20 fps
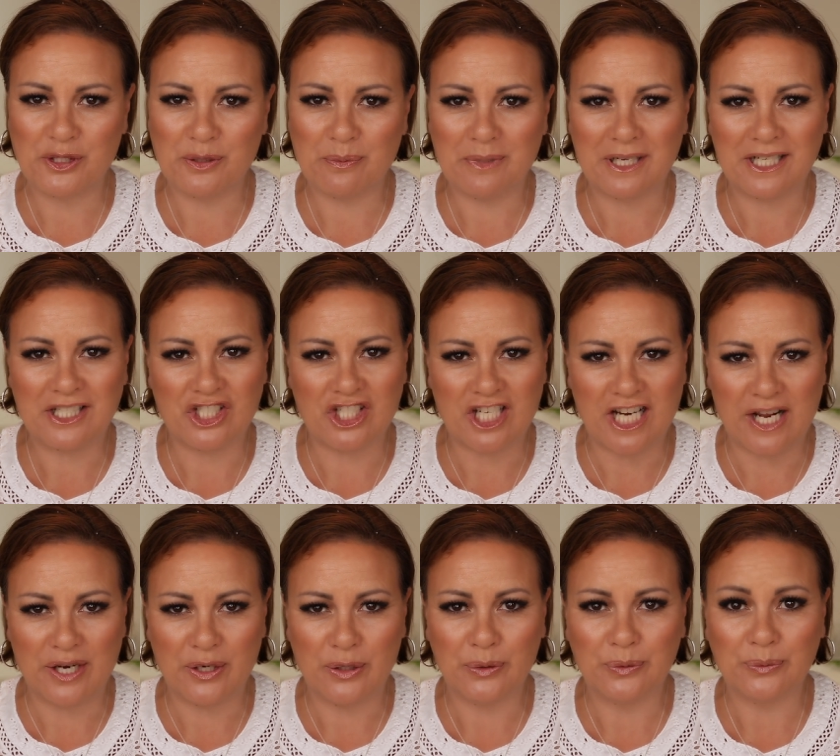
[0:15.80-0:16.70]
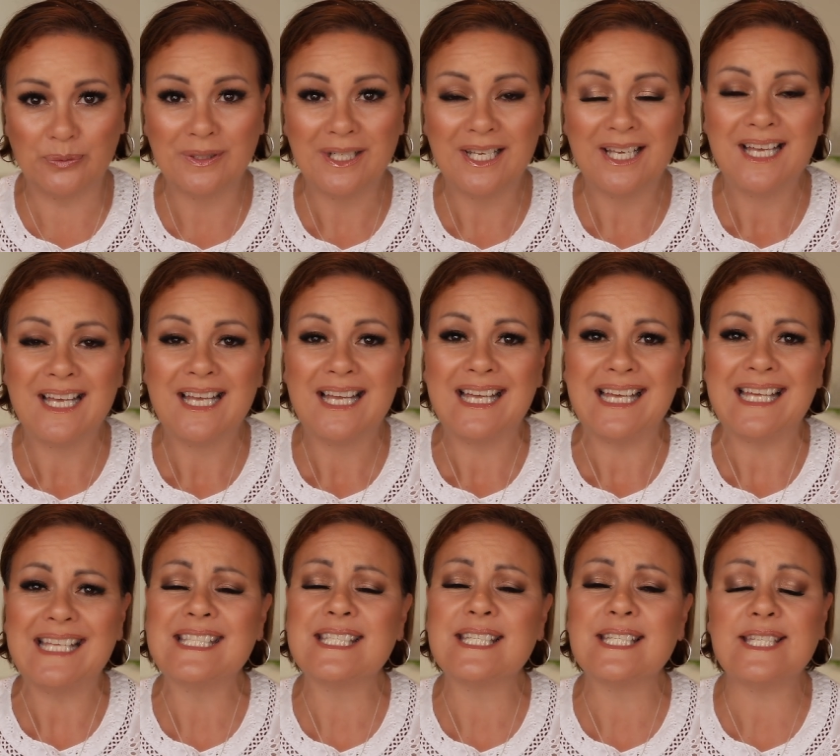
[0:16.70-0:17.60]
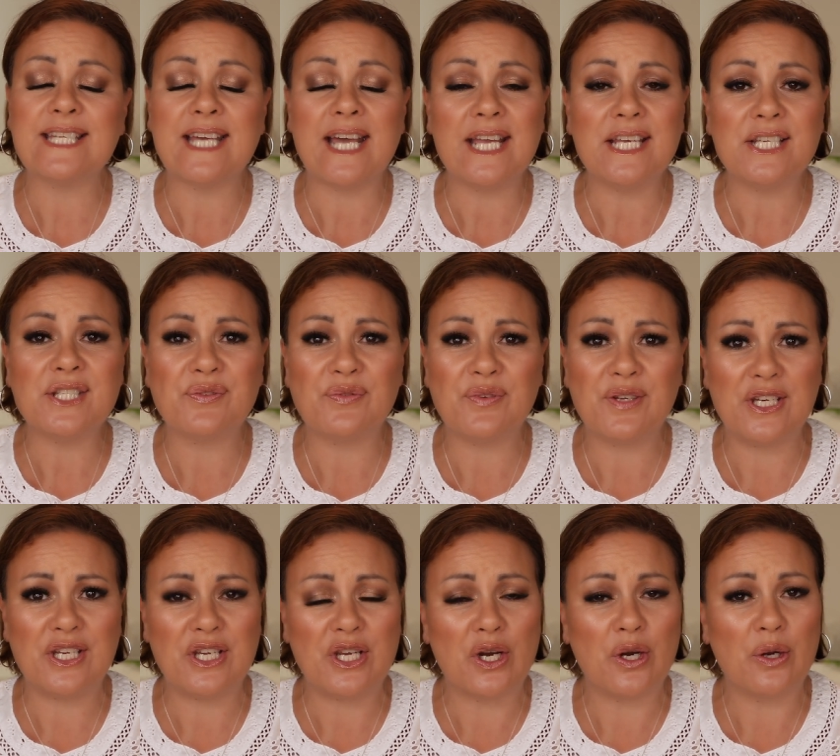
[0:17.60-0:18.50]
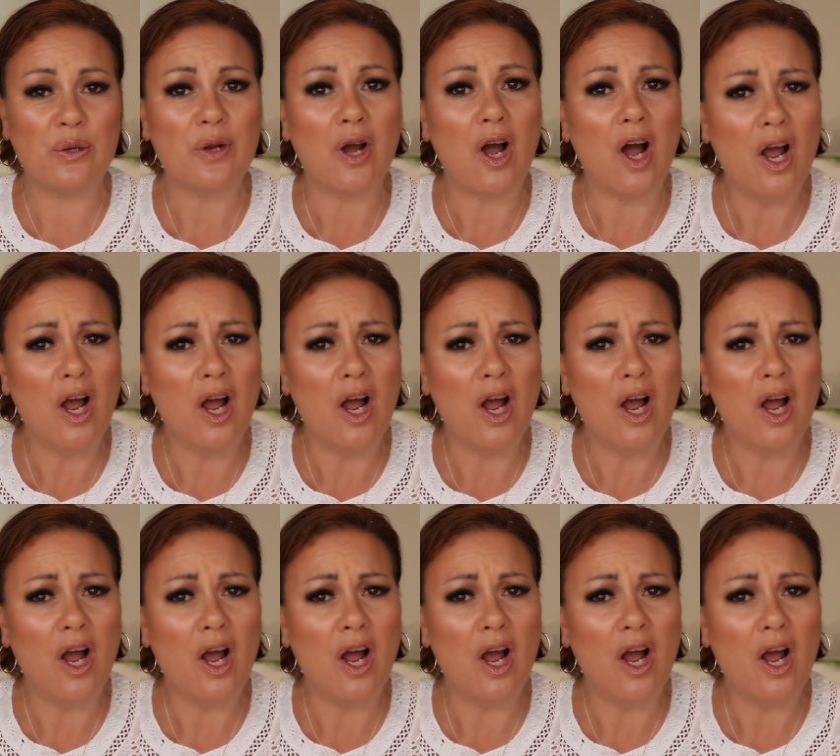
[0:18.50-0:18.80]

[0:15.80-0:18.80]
to my channel. In today's video,